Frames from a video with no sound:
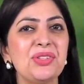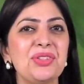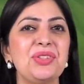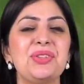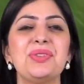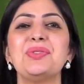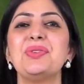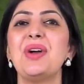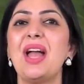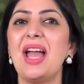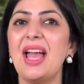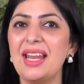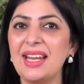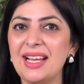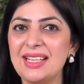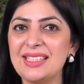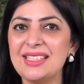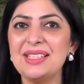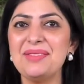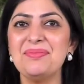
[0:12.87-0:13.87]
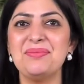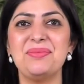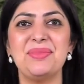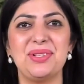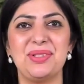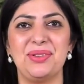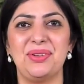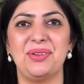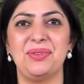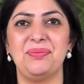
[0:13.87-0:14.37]
to you NIT
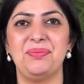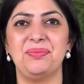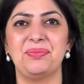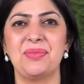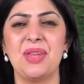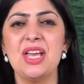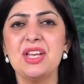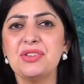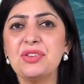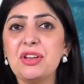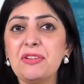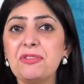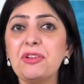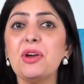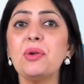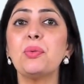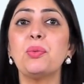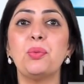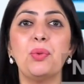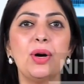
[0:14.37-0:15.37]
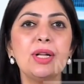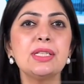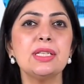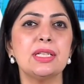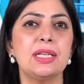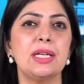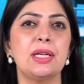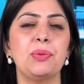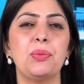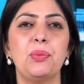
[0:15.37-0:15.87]
Mizoram. So if you're
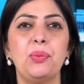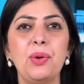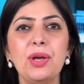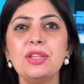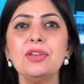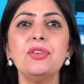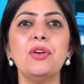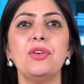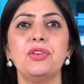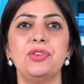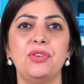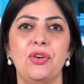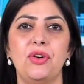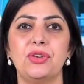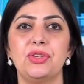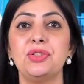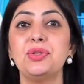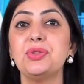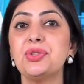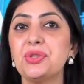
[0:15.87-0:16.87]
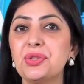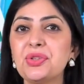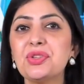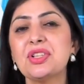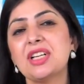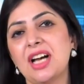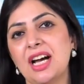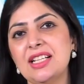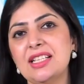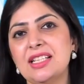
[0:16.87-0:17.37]
wondering whether or not you
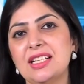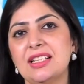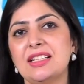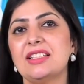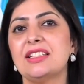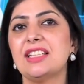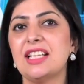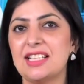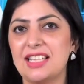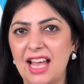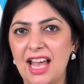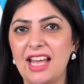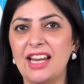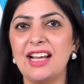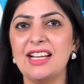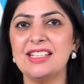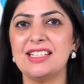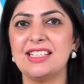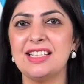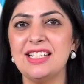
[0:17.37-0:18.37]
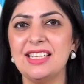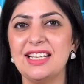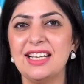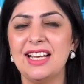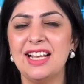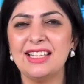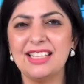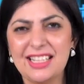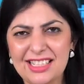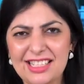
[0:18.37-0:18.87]
should consider this NIT,
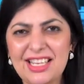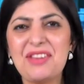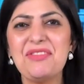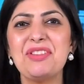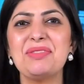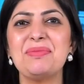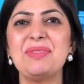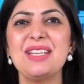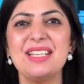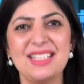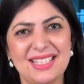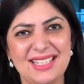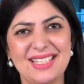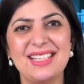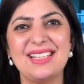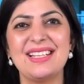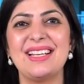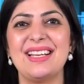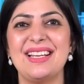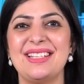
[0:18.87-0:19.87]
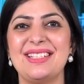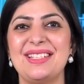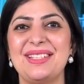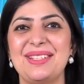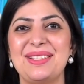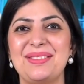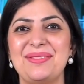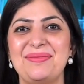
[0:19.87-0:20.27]
then stay with me till the end.